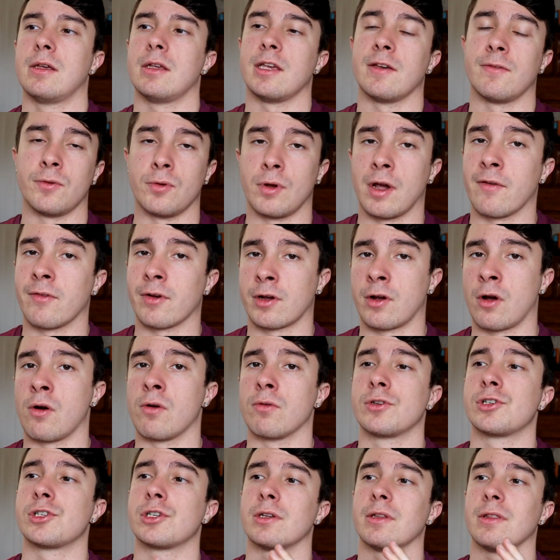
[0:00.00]
If you have a
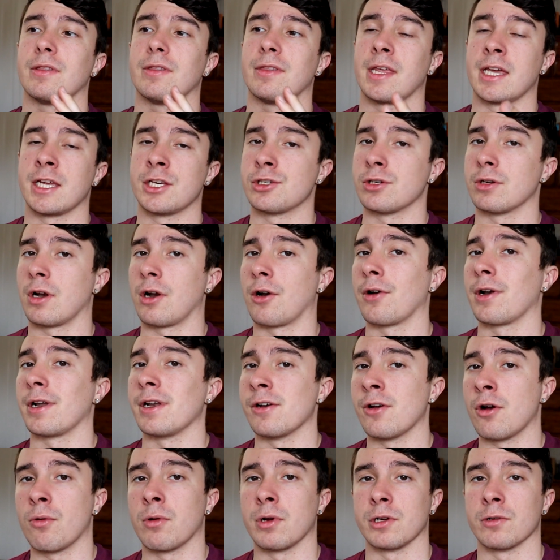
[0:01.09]
coach, they should already
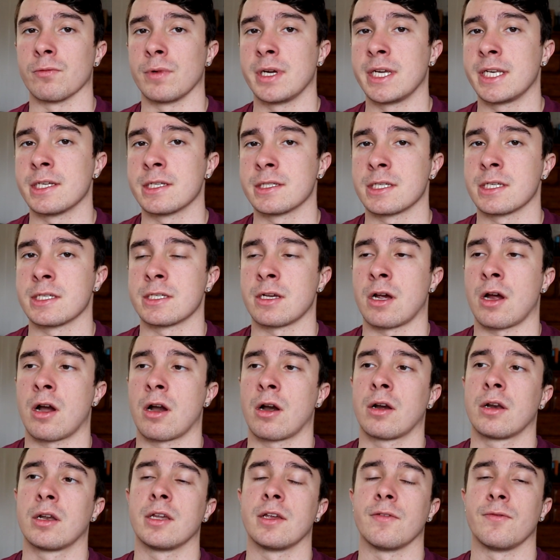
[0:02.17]
know what your weaknesses
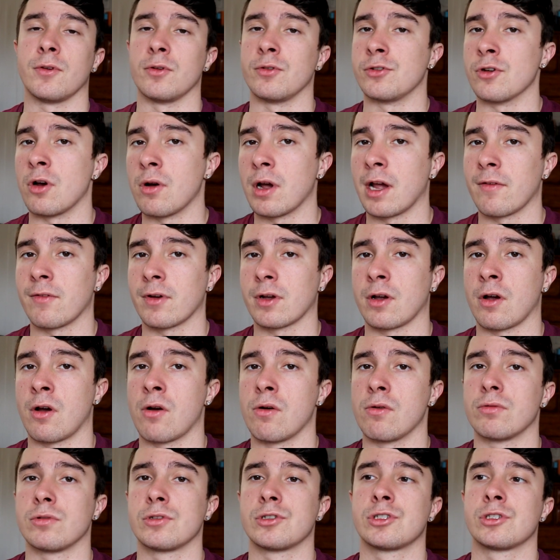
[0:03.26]
are. If you don't have a
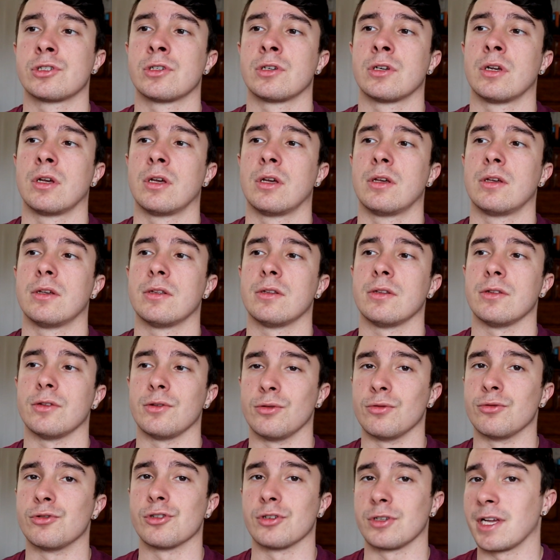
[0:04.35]
coach,
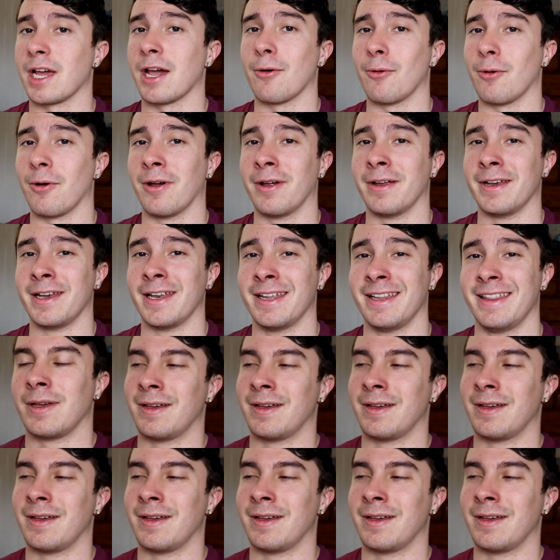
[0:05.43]
you should get one.